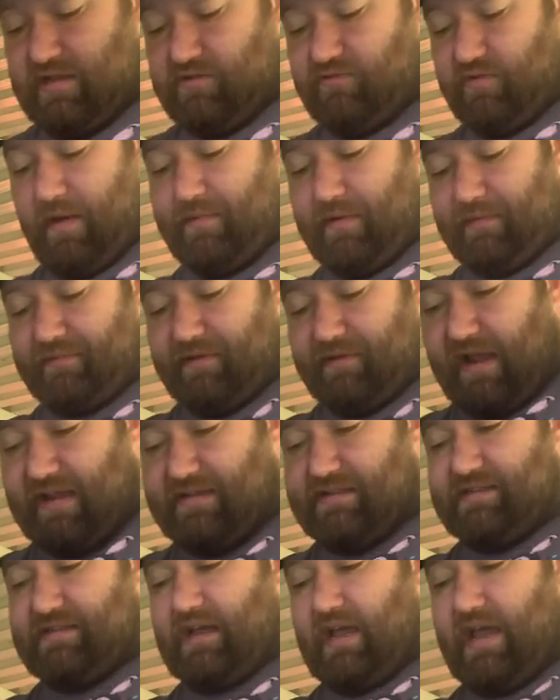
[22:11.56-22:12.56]
Wrap it up
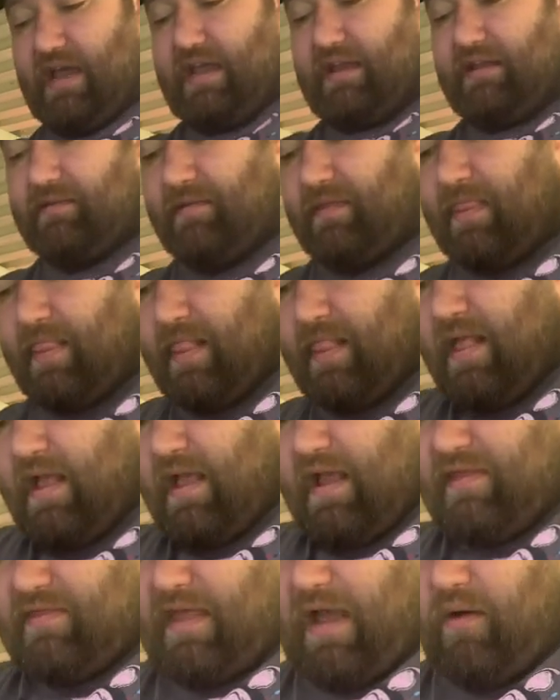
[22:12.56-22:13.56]
nice and tight.
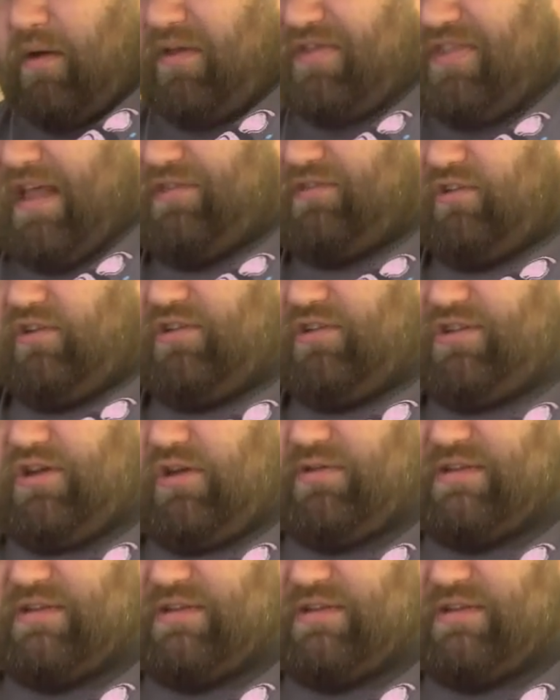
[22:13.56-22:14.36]
Now what that's going to do